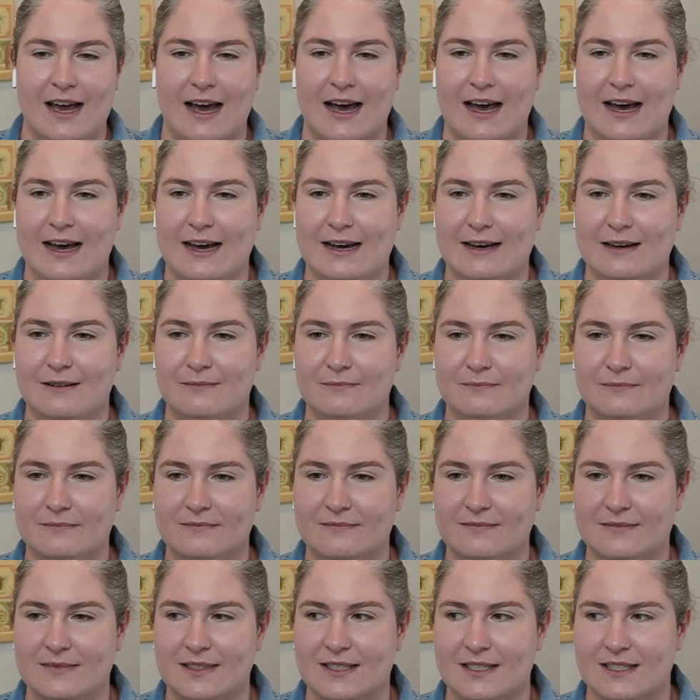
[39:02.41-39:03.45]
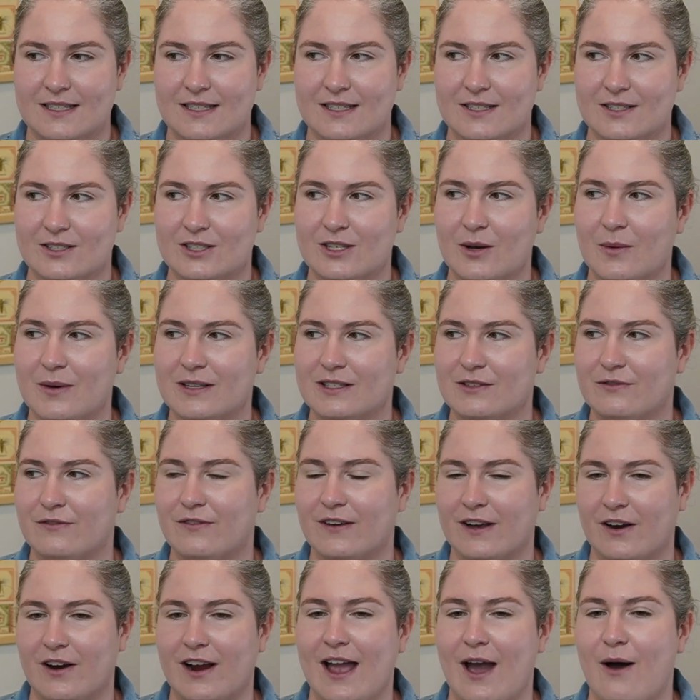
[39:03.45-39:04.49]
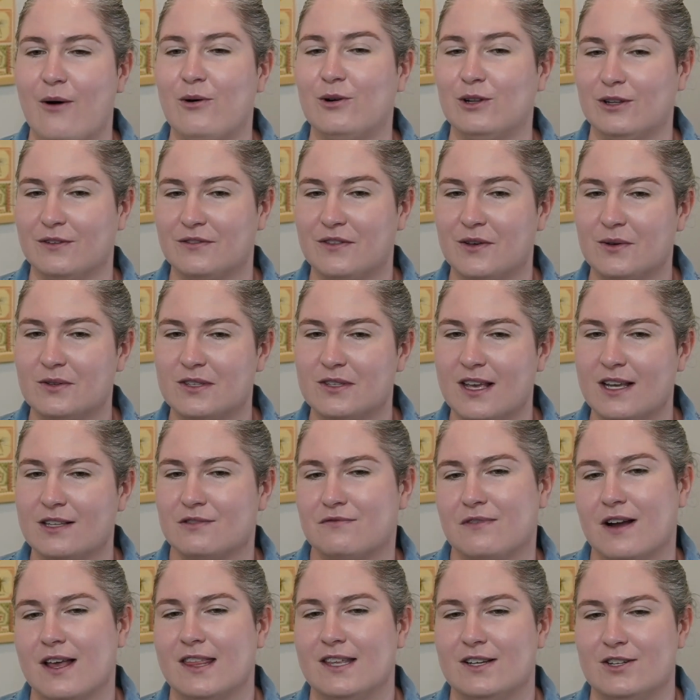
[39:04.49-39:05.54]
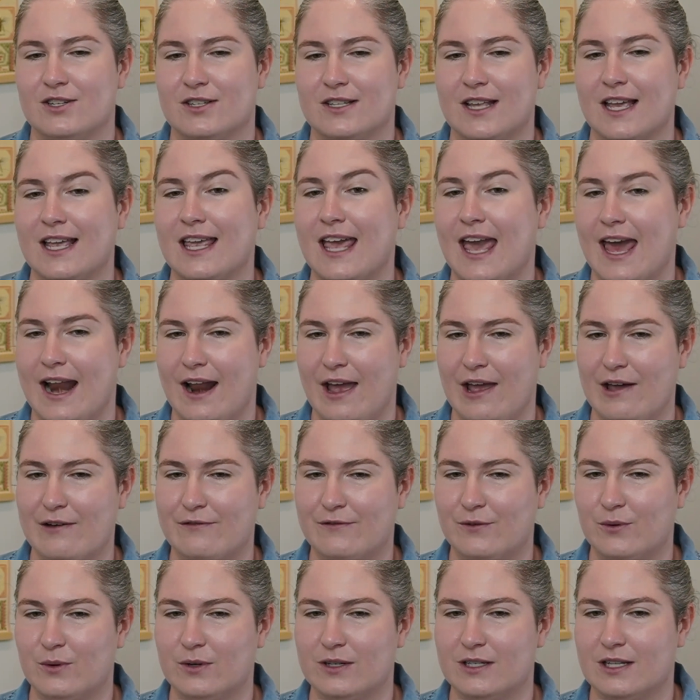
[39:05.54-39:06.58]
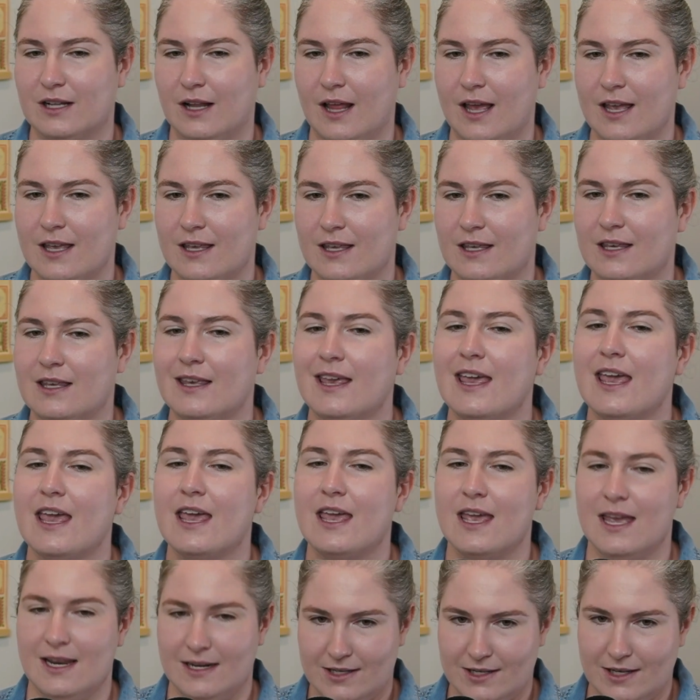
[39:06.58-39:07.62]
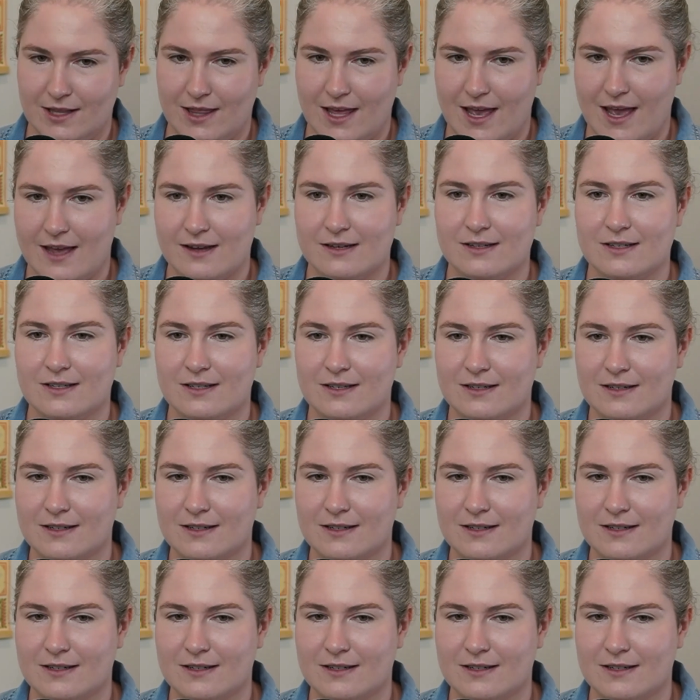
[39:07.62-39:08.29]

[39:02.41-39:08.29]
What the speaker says: Um, so it's figuring out all of those things rather than just like, can I afford to like enter that